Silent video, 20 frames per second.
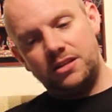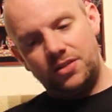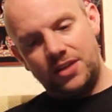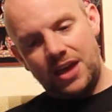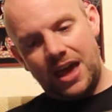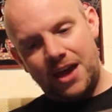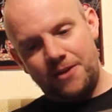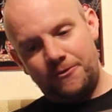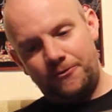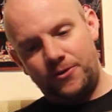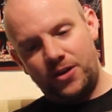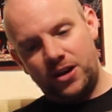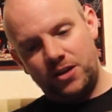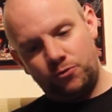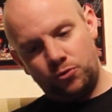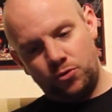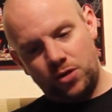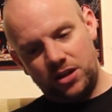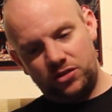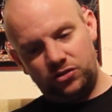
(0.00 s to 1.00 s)
at the
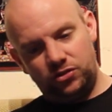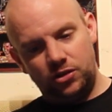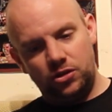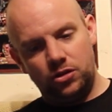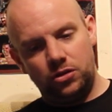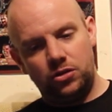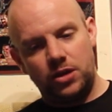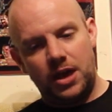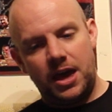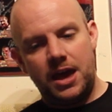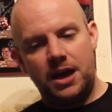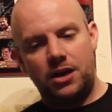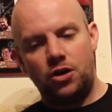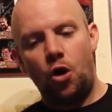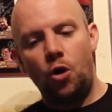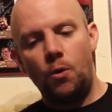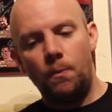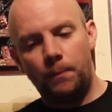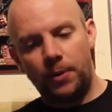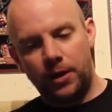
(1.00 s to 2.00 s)
F5 Wrestling
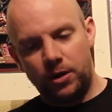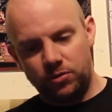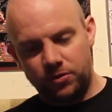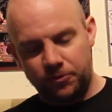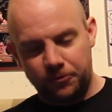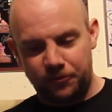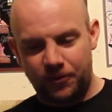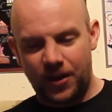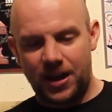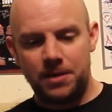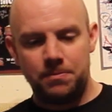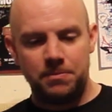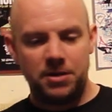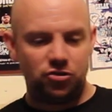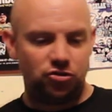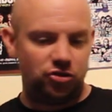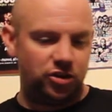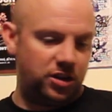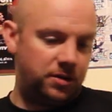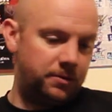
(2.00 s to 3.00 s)
compound in Fenton,
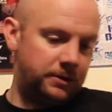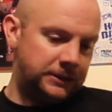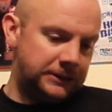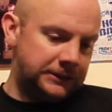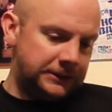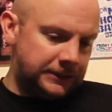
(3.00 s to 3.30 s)
Michigan.